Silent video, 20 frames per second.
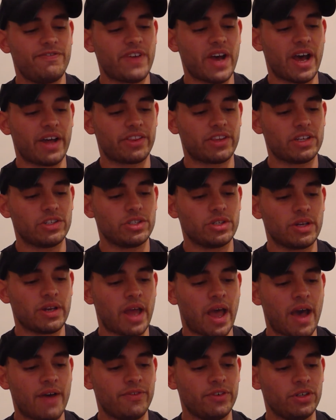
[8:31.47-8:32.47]
fat that you can
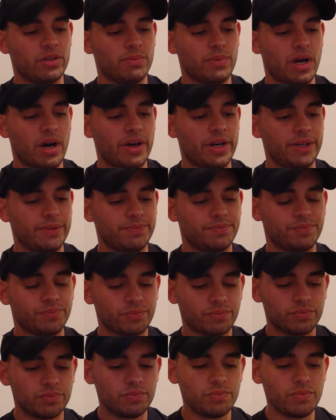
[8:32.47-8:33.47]
have in your body.
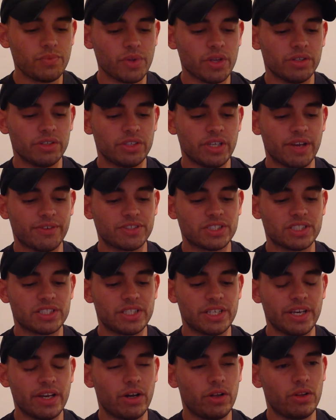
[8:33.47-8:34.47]
You have
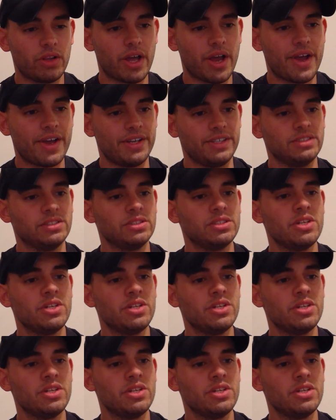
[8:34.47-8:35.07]
CLA,